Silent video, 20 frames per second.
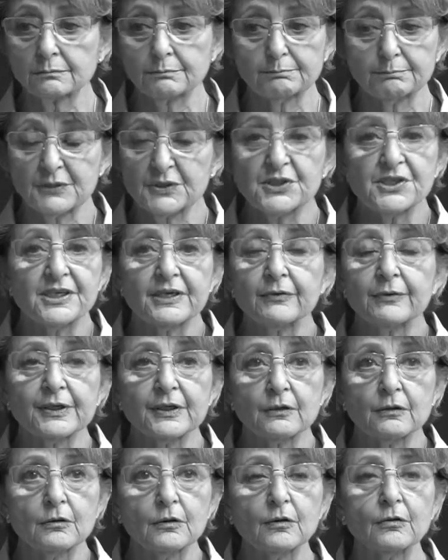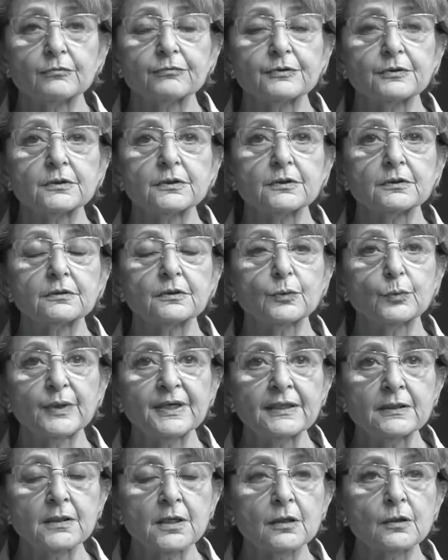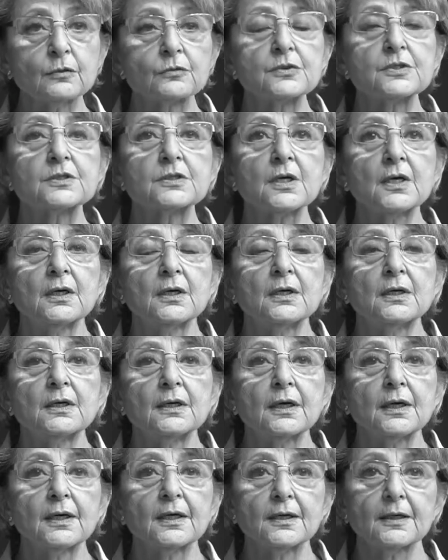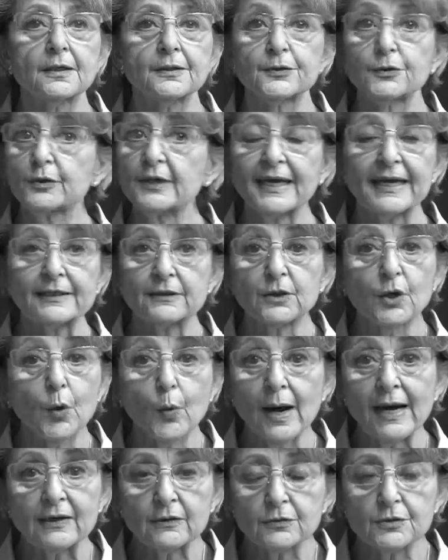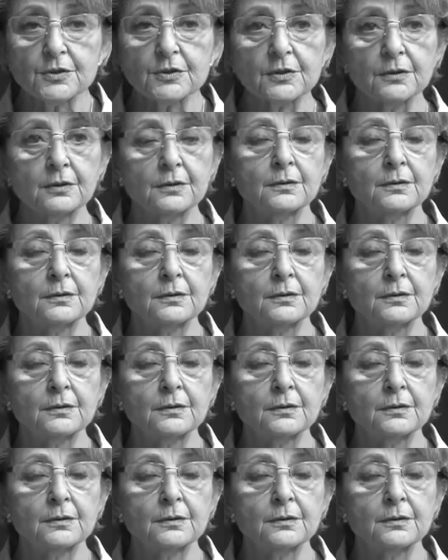material over the windows. You can't go out.